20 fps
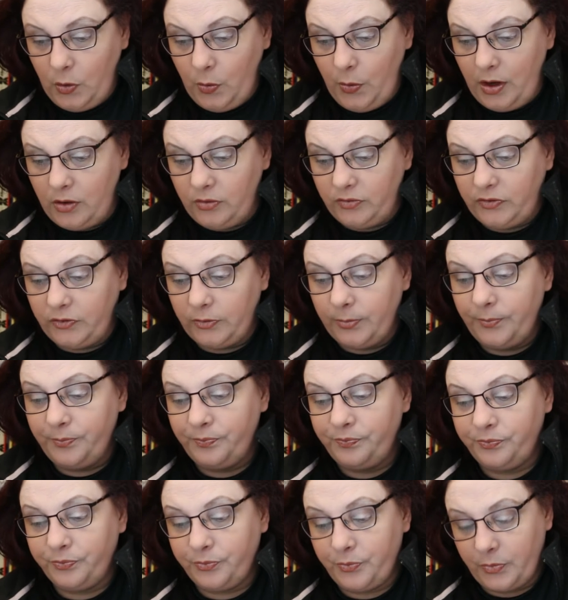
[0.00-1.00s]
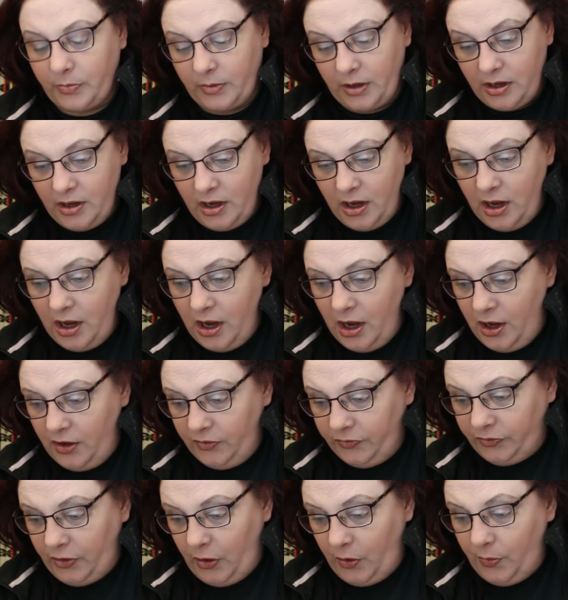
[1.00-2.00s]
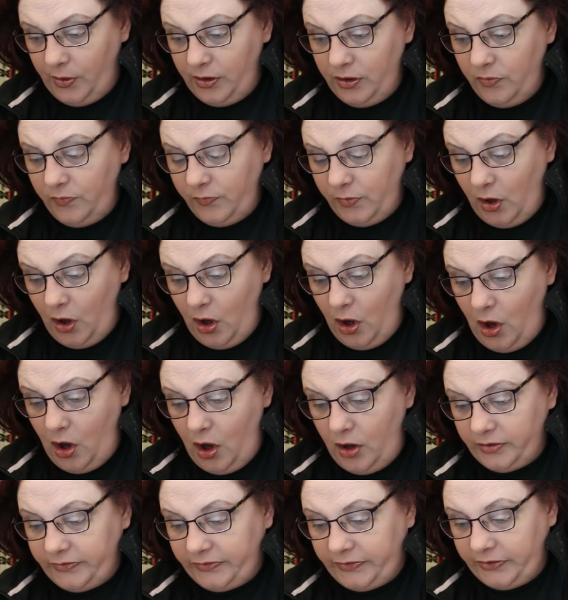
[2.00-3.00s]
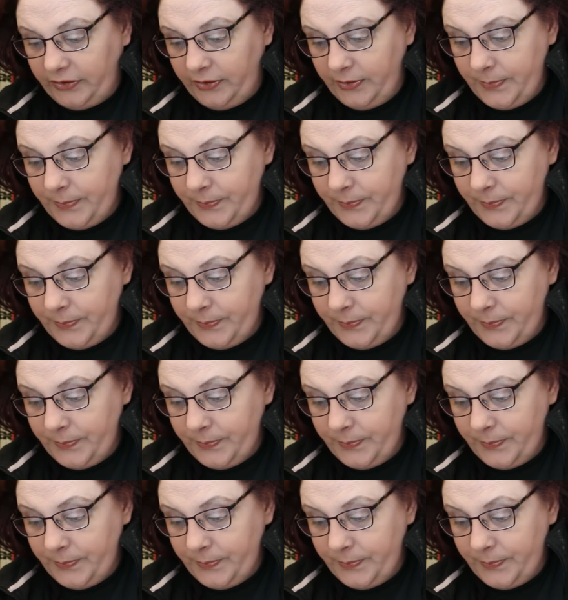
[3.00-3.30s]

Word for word: quotes. So you've got